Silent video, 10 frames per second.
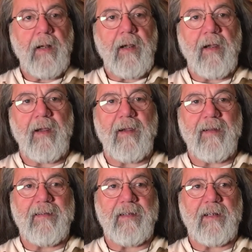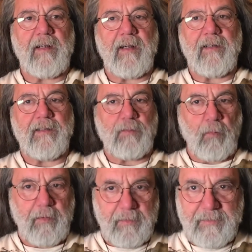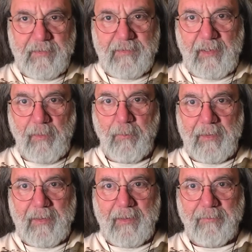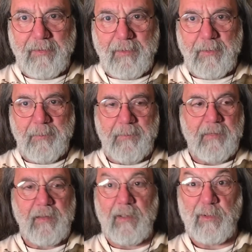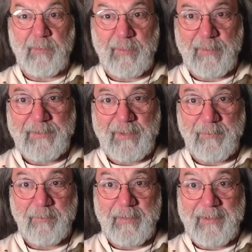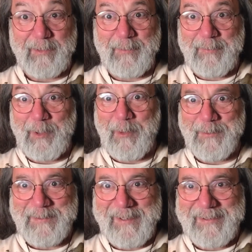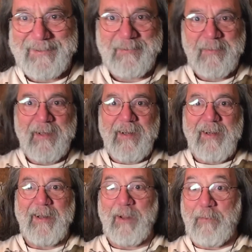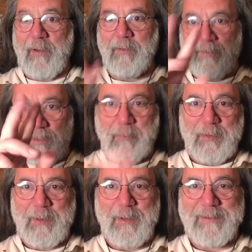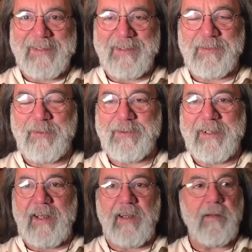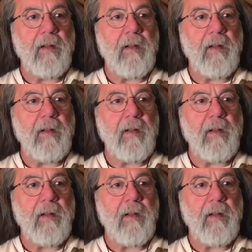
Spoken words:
and I did one of those things that I really love to do. I looked for some garter snakes, and I found a couple of garter snakes for today.